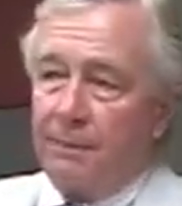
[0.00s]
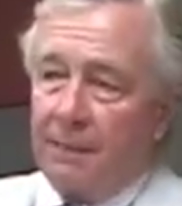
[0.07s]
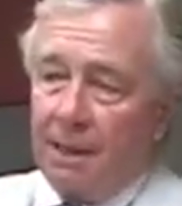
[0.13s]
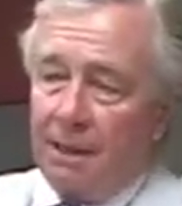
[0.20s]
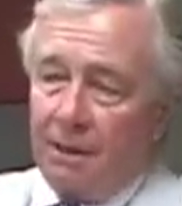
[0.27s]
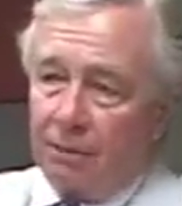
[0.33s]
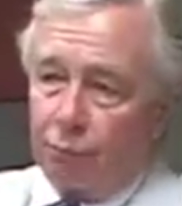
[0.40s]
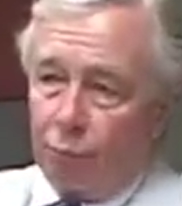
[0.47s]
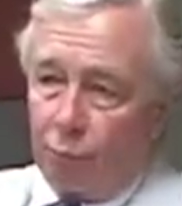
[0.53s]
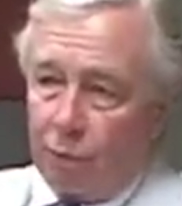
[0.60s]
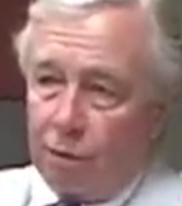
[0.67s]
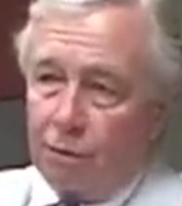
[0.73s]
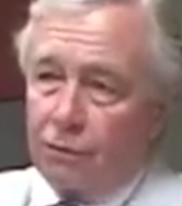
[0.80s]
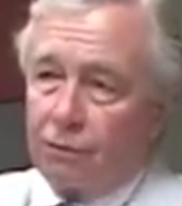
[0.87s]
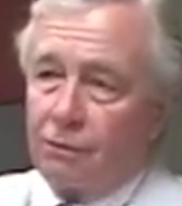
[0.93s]
His
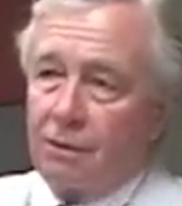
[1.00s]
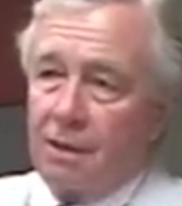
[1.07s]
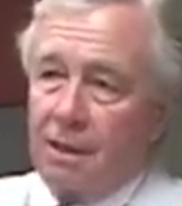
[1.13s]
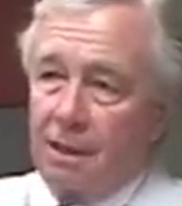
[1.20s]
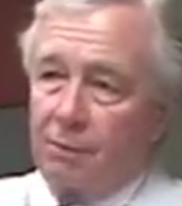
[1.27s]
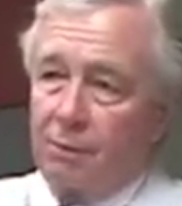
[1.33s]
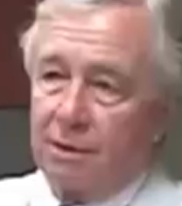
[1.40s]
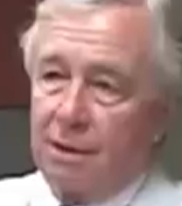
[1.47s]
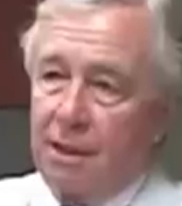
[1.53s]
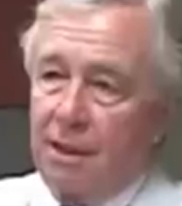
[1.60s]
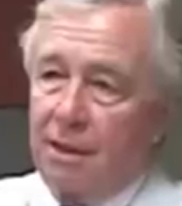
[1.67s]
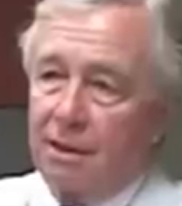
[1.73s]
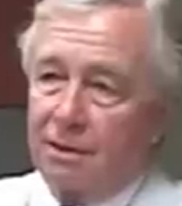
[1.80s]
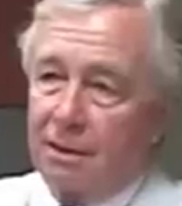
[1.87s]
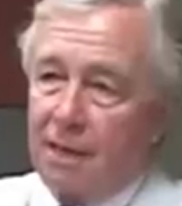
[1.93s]
real strength was he
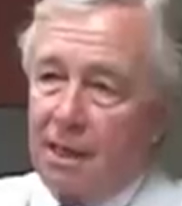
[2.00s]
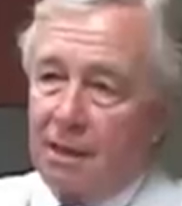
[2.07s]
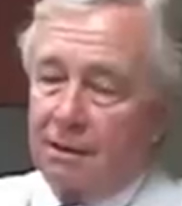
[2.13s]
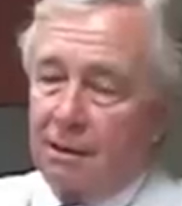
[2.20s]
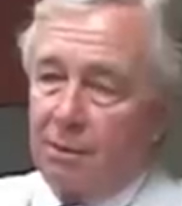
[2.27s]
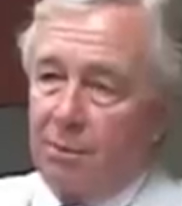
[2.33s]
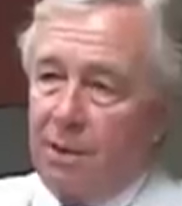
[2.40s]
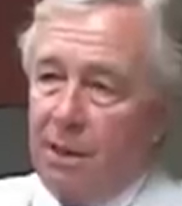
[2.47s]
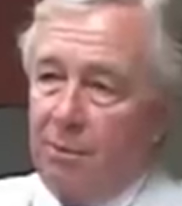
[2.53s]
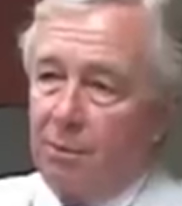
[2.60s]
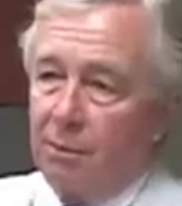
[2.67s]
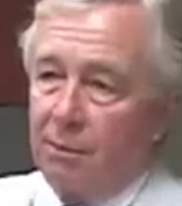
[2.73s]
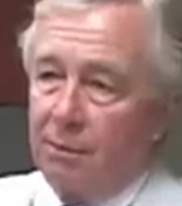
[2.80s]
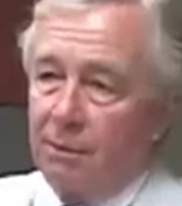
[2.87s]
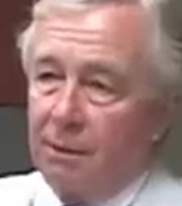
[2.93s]
could size up
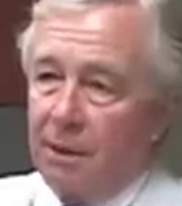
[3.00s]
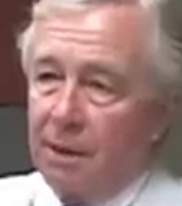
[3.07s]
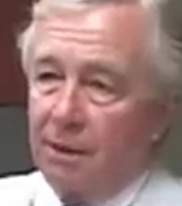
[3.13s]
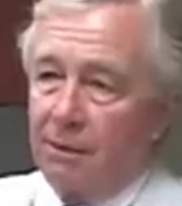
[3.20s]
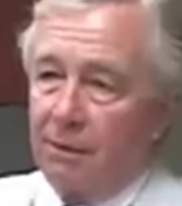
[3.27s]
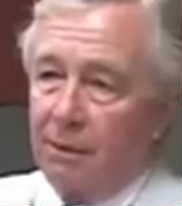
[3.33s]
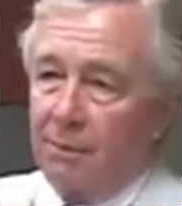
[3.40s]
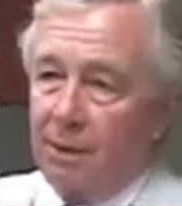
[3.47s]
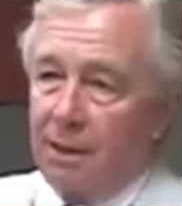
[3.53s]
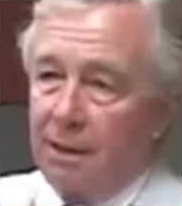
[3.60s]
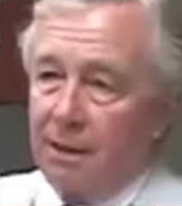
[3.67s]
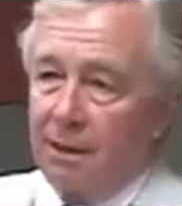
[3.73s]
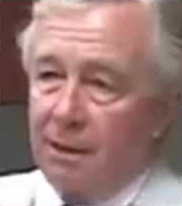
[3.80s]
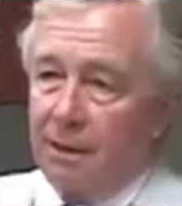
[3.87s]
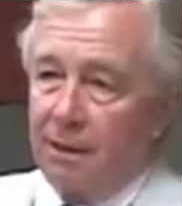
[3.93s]
people in a heartbeat,
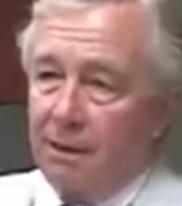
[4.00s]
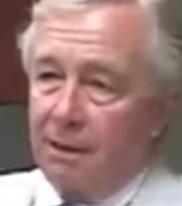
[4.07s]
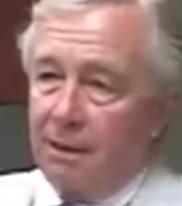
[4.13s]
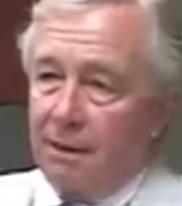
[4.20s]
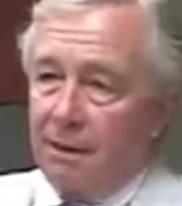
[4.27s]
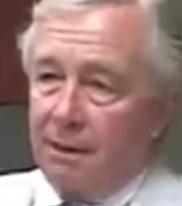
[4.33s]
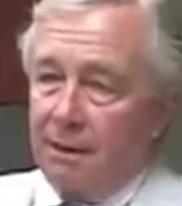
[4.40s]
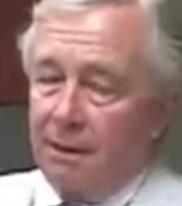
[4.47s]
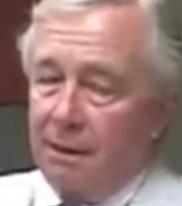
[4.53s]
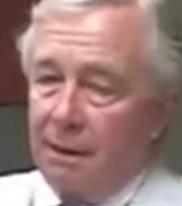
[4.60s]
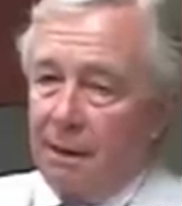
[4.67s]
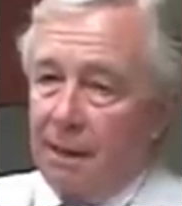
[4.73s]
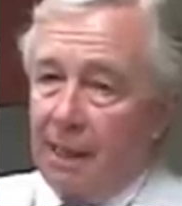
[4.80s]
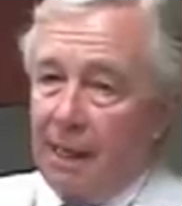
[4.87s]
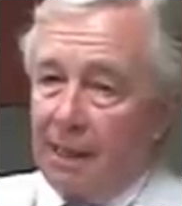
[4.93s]

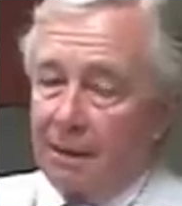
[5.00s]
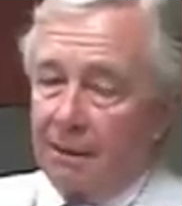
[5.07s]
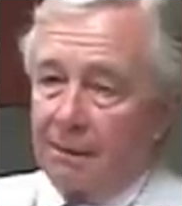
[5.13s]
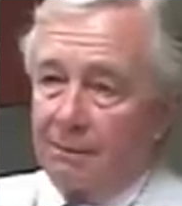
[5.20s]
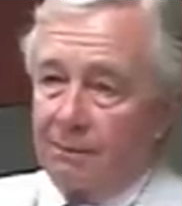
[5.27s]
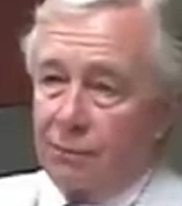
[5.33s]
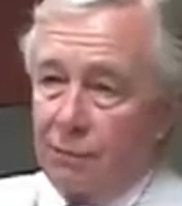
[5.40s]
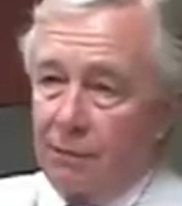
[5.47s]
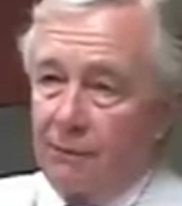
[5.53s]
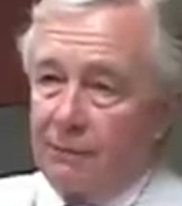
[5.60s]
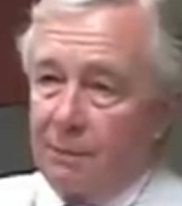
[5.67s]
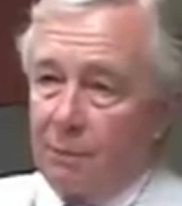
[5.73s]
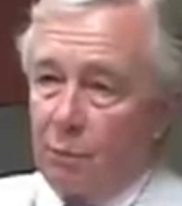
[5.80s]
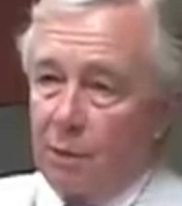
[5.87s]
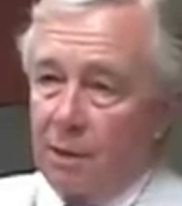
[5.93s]
and that
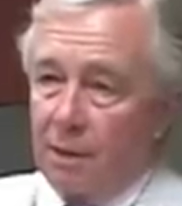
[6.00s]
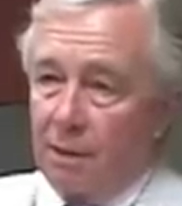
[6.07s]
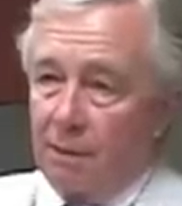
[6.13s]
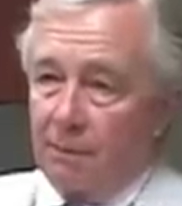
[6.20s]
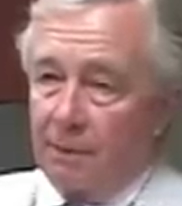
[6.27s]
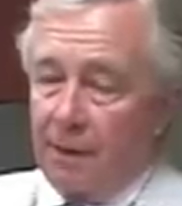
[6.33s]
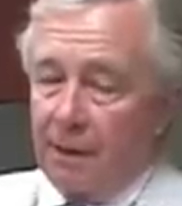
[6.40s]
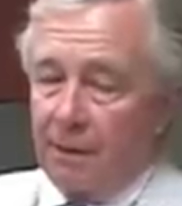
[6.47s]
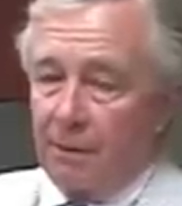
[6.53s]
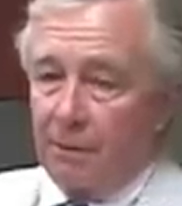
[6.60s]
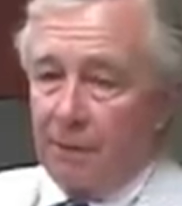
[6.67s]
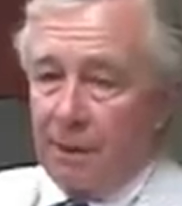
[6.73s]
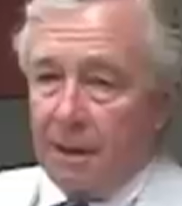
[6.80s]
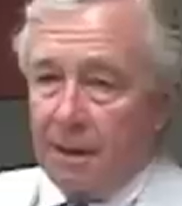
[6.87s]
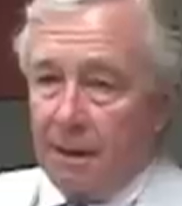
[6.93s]
served him well. Not
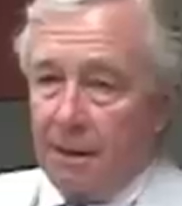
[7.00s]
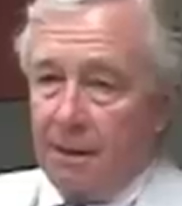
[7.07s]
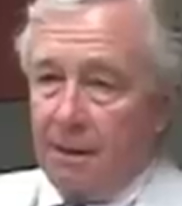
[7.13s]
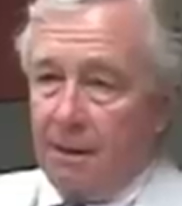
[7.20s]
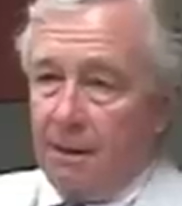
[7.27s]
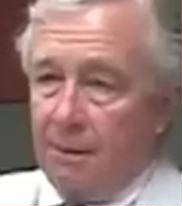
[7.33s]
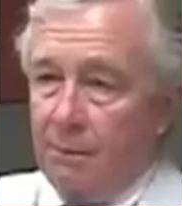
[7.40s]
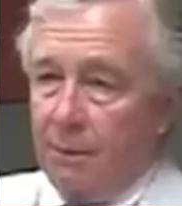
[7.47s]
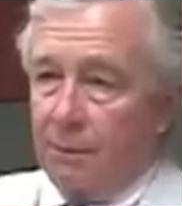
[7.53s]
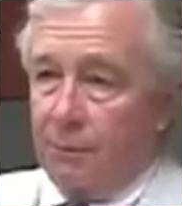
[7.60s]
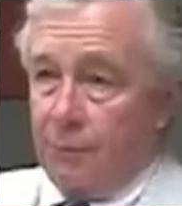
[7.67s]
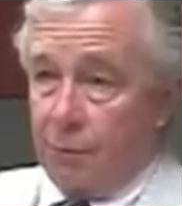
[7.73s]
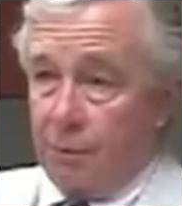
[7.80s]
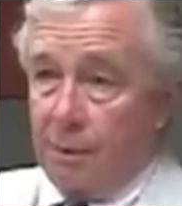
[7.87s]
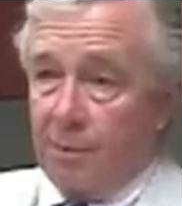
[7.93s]
only with
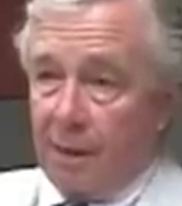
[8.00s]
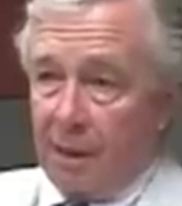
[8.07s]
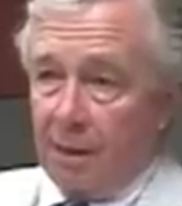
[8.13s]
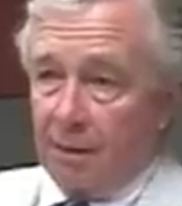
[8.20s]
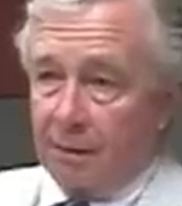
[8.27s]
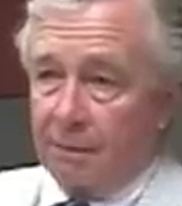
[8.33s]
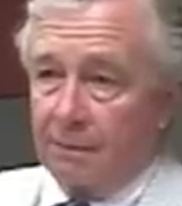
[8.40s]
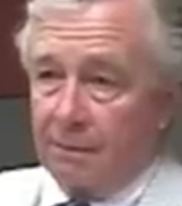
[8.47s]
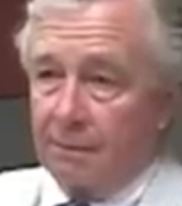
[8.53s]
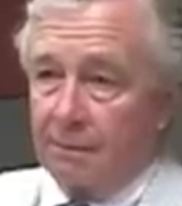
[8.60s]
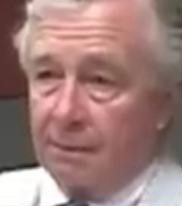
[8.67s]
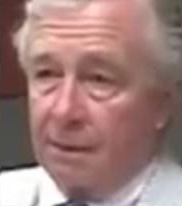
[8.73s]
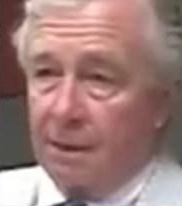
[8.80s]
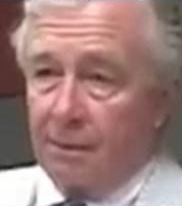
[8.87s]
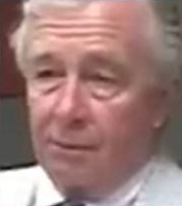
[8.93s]
the jury panels.
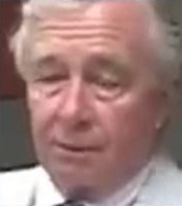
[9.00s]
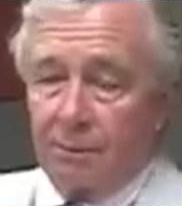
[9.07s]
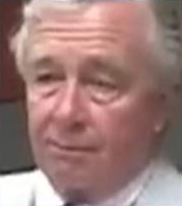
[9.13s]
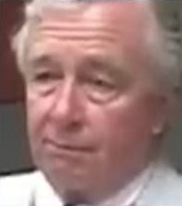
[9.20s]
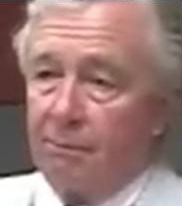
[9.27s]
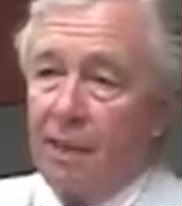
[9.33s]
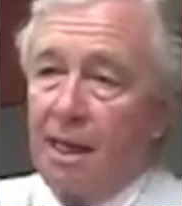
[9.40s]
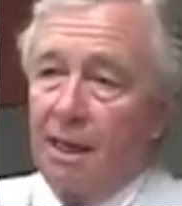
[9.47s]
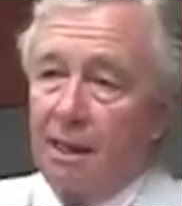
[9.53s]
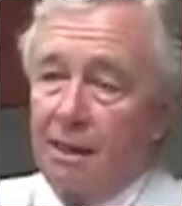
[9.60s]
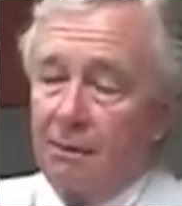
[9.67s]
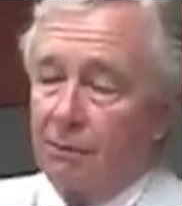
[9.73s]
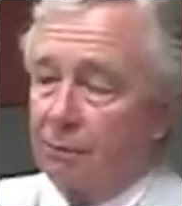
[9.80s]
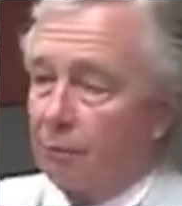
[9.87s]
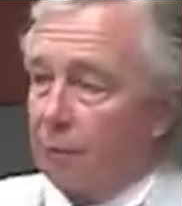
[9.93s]
He was
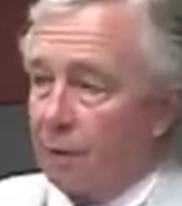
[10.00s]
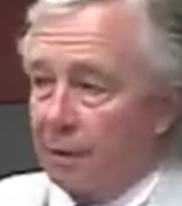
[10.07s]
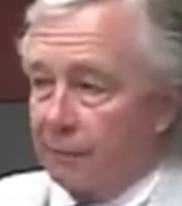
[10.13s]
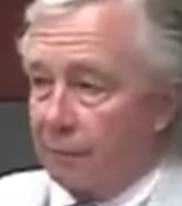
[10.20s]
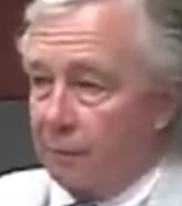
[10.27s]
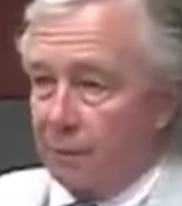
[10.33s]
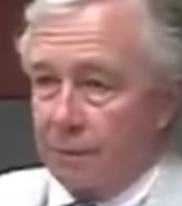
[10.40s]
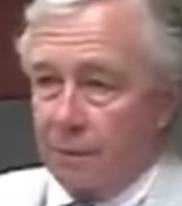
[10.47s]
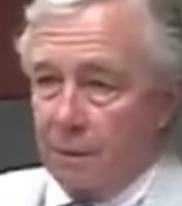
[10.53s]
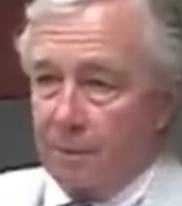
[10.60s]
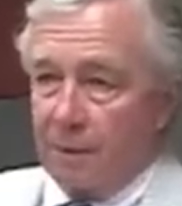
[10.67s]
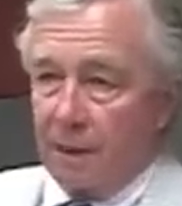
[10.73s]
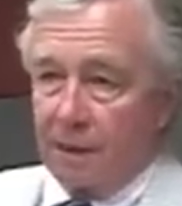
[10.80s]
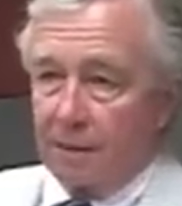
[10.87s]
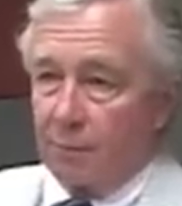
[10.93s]
wonderful with jury
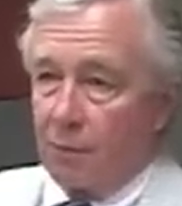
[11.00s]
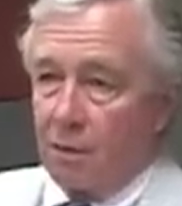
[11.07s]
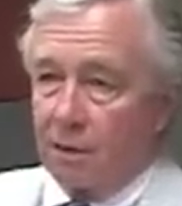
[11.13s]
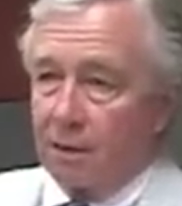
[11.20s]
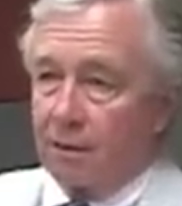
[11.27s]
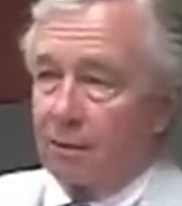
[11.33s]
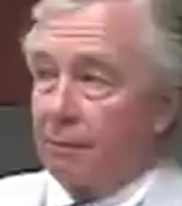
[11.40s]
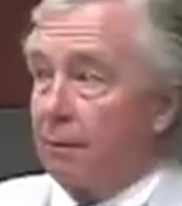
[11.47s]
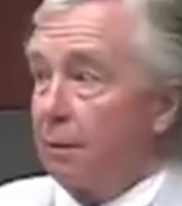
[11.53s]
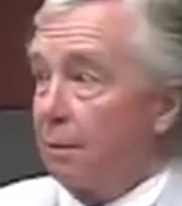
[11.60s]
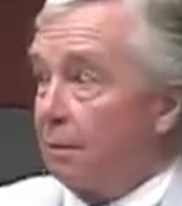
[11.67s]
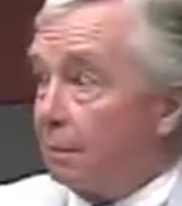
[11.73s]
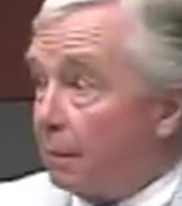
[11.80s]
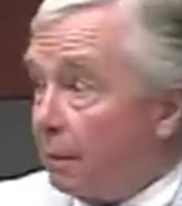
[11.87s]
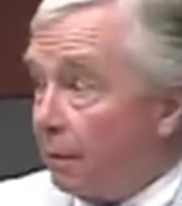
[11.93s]
panels. He'd walk into a
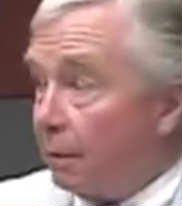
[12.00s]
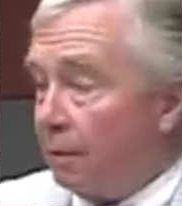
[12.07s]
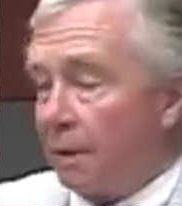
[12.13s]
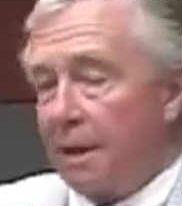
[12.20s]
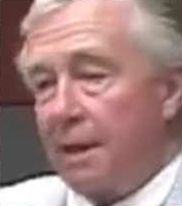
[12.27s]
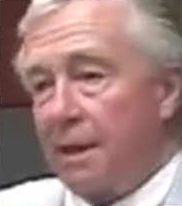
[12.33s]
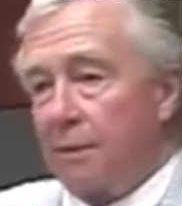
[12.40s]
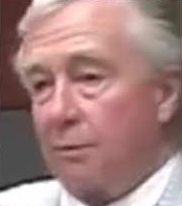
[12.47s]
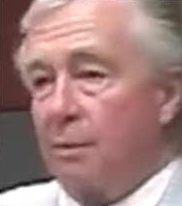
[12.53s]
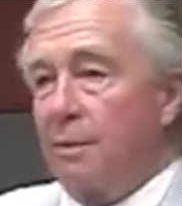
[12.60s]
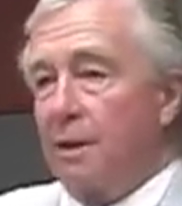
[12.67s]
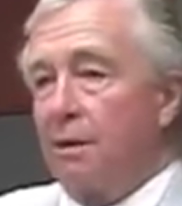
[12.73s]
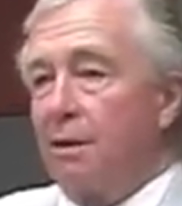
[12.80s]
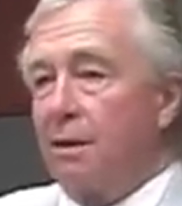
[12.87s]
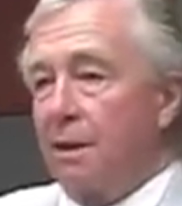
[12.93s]
room, all eyes
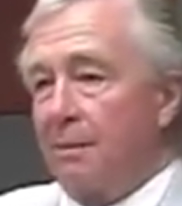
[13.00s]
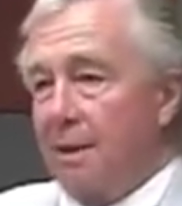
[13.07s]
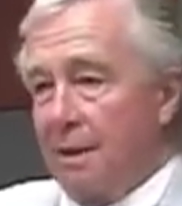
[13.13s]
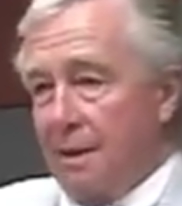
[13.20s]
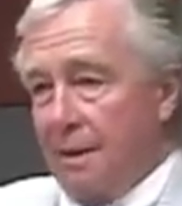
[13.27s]
would be on him,